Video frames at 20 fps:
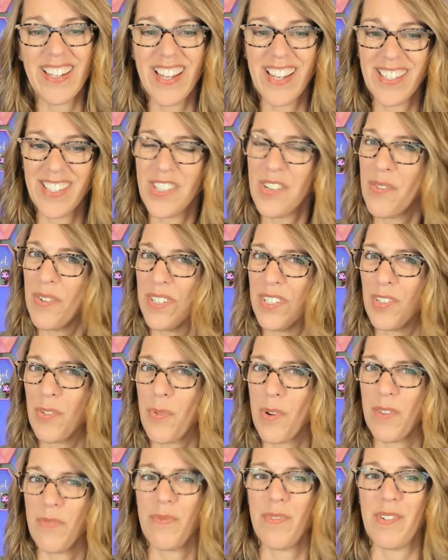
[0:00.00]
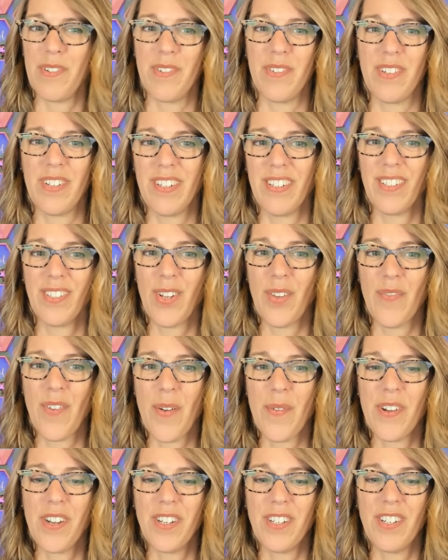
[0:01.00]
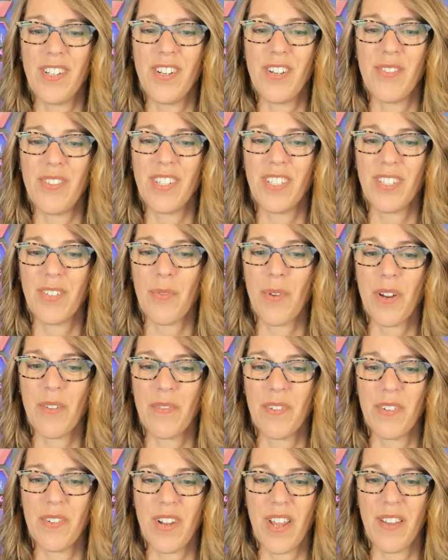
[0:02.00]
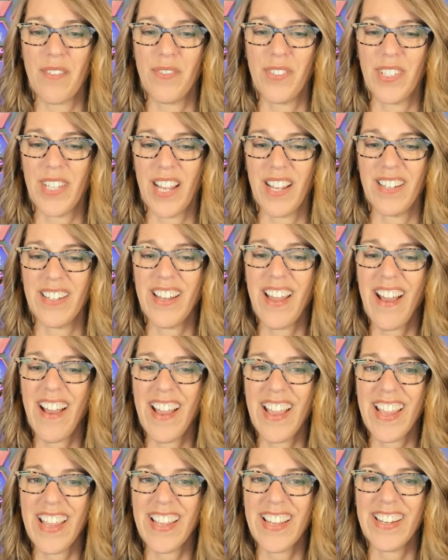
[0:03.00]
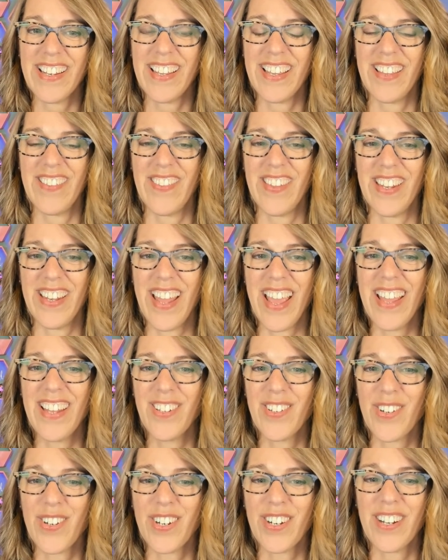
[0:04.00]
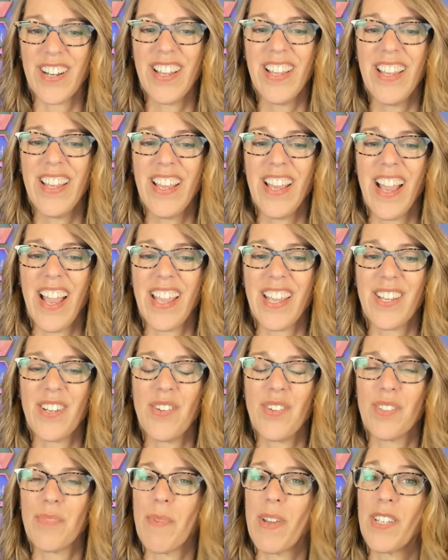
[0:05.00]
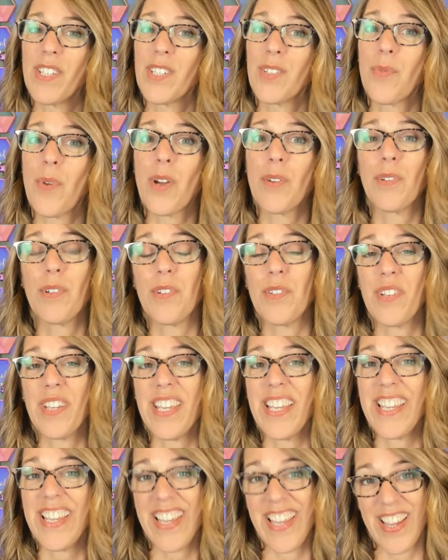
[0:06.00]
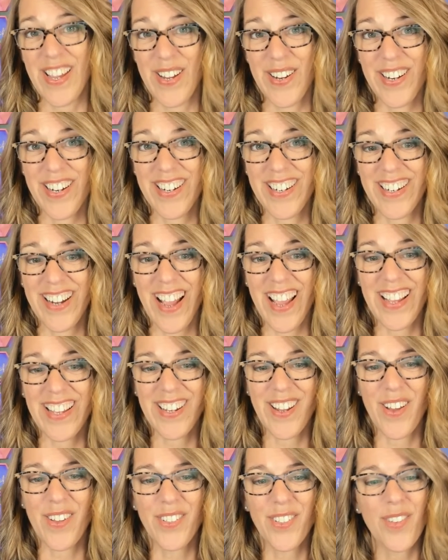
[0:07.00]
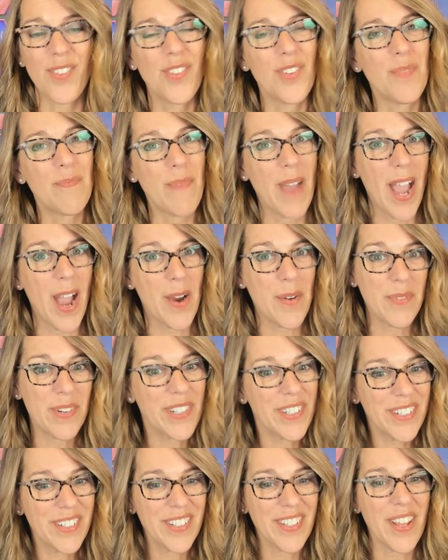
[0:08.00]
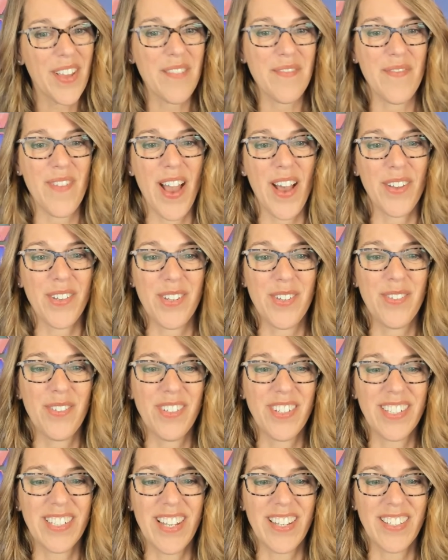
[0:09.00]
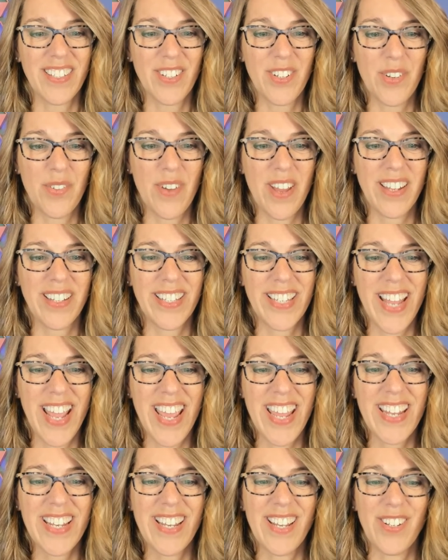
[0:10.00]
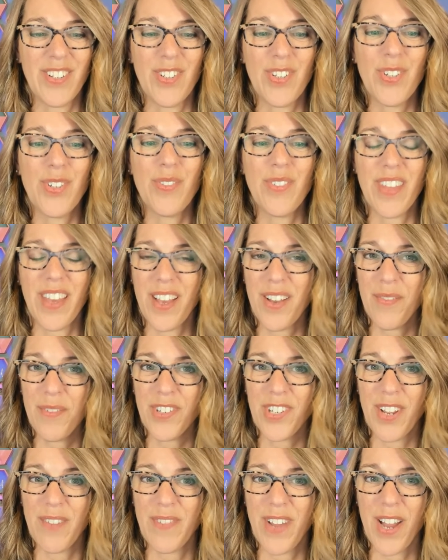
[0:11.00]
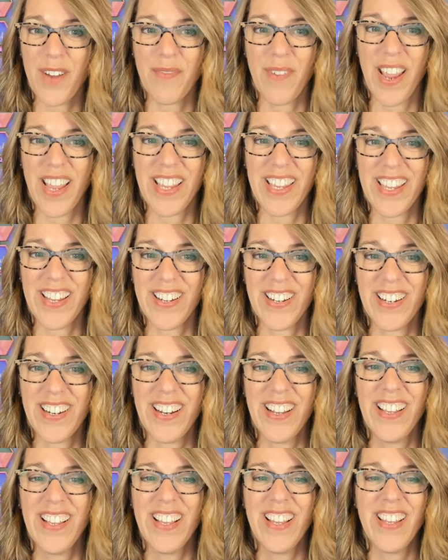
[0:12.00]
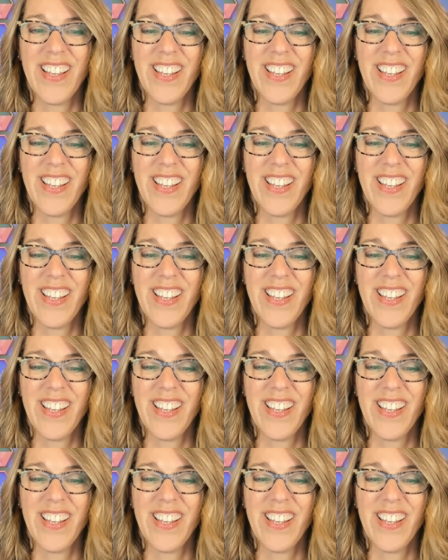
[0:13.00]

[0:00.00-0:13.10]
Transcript: and let's do a square root. So if I wanted to do the square root of say nine and then enter, I can use my square root key here. I can also do powers of values. Let's do a 10 to the, which I've got right here.